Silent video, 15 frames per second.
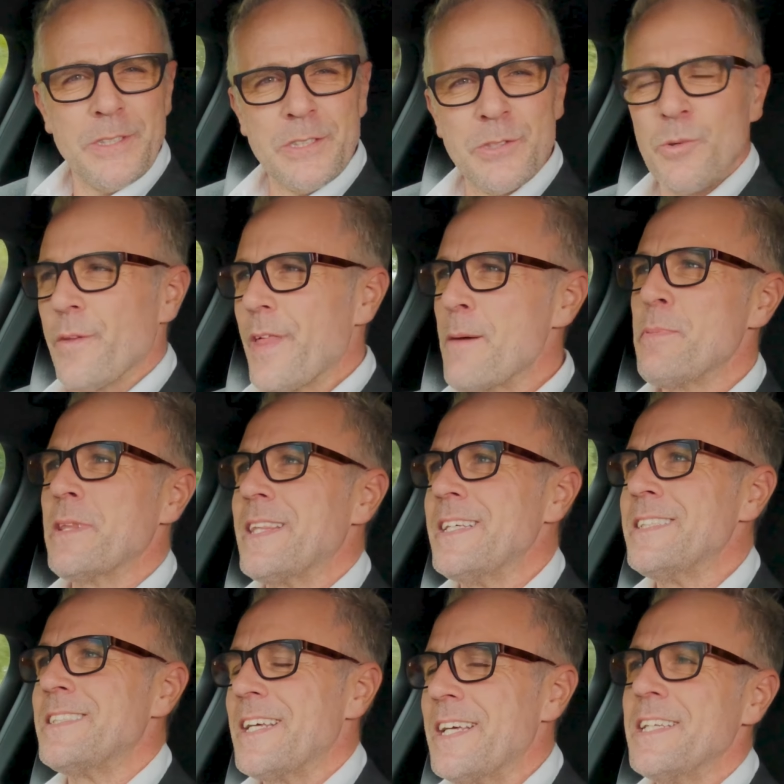and do all that, but
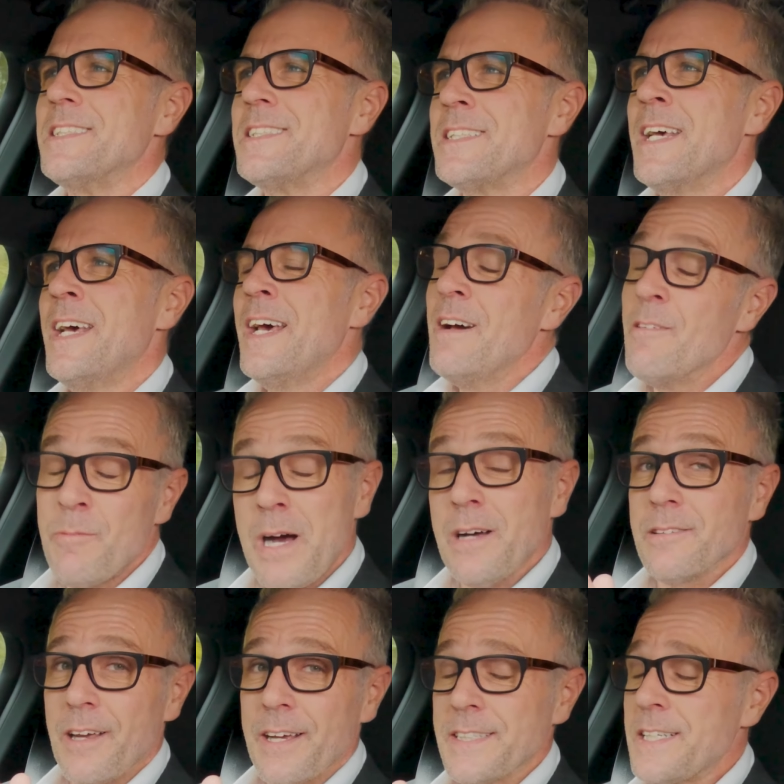this is, well,
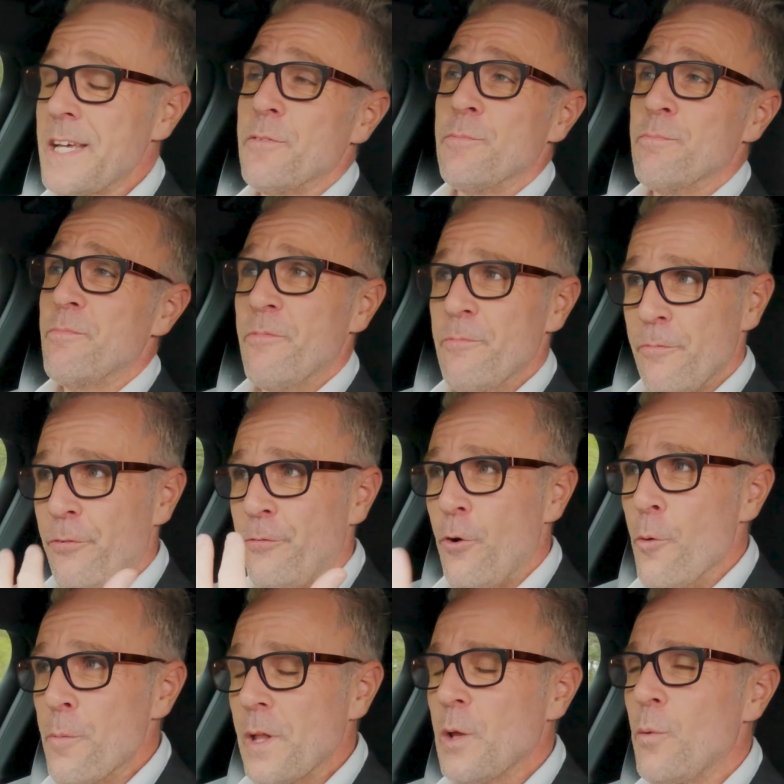like I said,
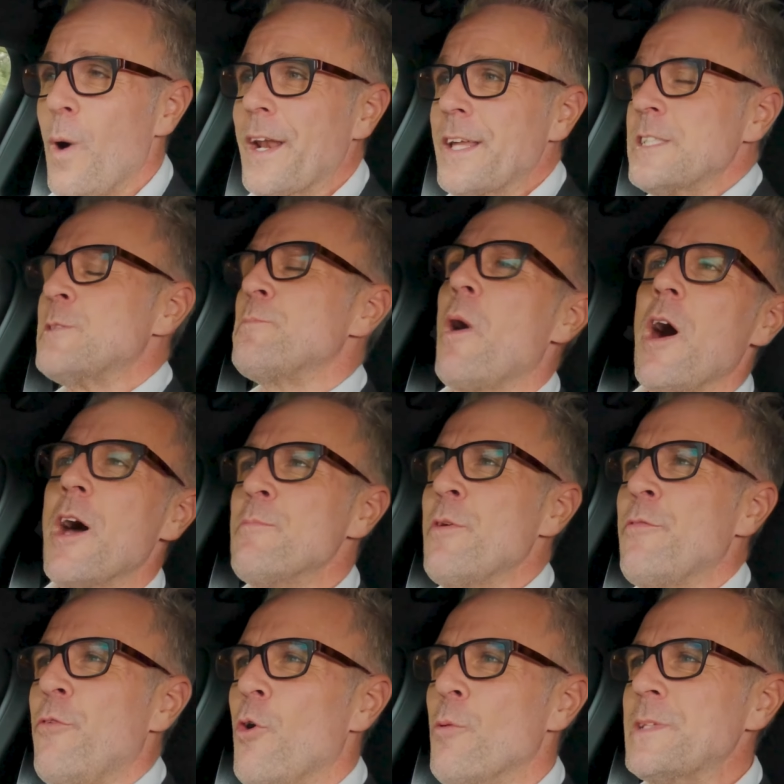Formula One inspired
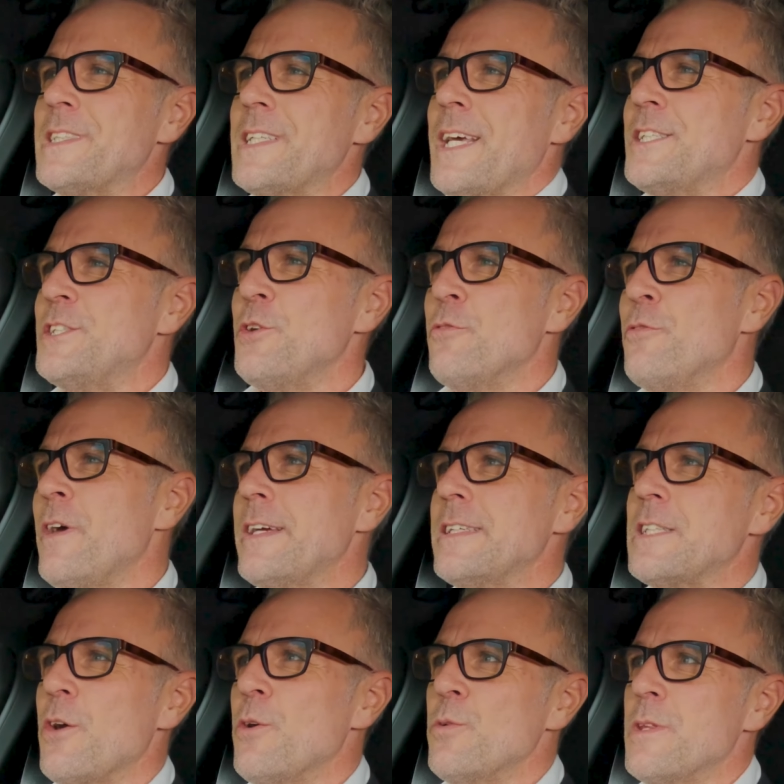performance SUV.
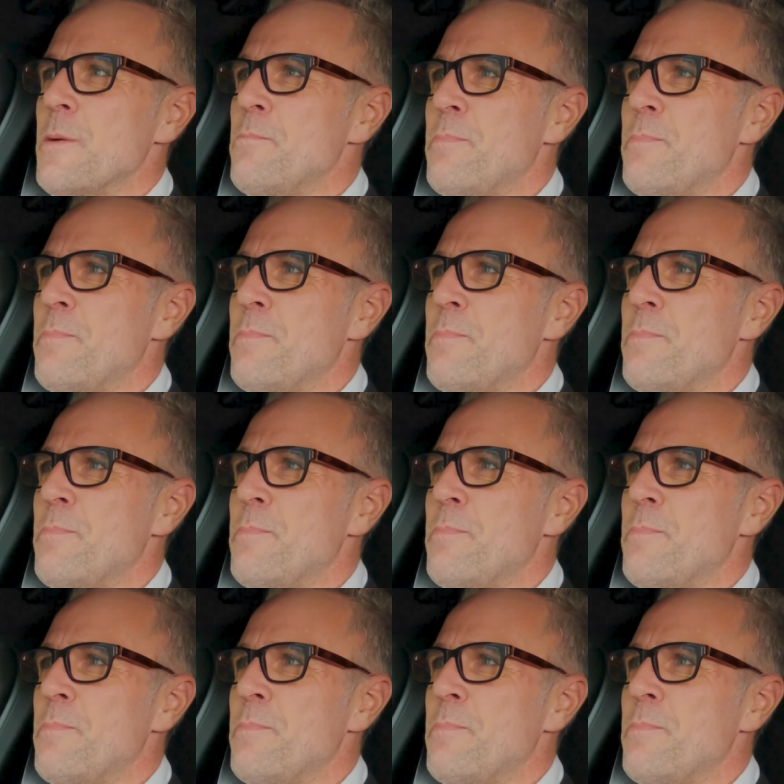So the